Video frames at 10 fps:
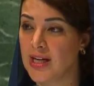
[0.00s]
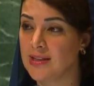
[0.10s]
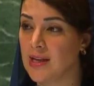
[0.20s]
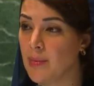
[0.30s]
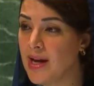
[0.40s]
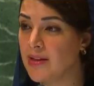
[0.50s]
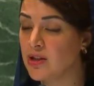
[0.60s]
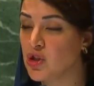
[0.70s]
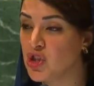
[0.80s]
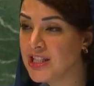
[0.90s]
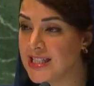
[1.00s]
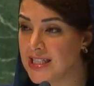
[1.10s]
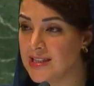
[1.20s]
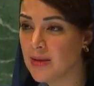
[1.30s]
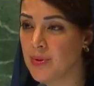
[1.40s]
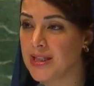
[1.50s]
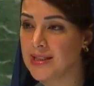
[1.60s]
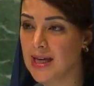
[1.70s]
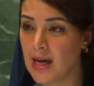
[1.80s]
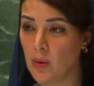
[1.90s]
to find new models
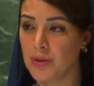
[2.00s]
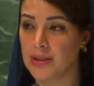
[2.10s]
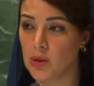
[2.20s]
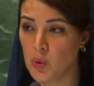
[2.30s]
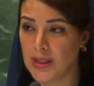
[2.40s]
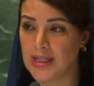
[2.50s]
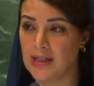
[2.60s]
of international